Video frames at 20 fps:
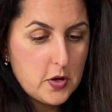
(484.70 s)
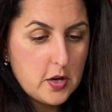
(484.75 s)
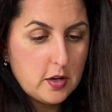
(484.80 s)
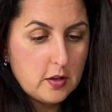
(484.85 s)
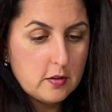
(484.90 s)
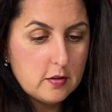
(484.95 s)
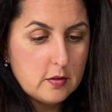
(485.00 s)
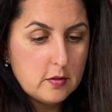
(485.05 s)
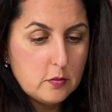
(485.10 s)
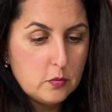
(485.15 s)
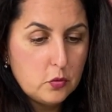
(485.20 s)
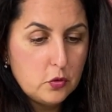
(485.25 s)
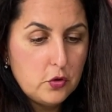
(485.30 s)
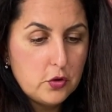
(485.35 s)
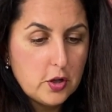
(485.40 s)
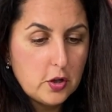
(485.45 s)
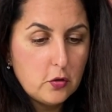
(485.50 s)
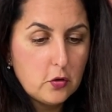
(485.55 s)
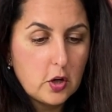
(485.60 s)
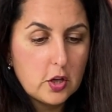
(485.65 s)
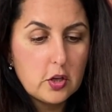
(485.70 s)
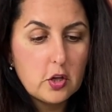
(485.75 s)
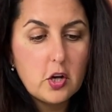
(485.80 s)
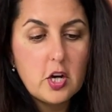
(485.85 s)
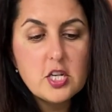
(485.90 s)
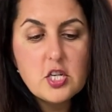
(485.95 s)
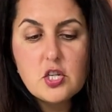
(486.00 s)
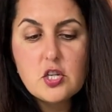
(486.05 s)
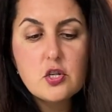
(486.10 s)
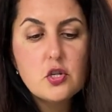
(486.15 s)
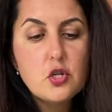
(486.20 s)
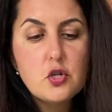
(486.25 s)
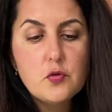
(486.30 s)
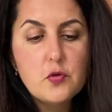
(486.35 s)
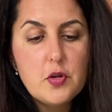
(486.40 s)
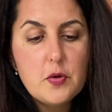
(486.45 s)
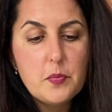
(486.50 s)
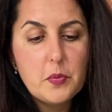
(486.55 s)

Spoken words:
And it seems like nothing's happening.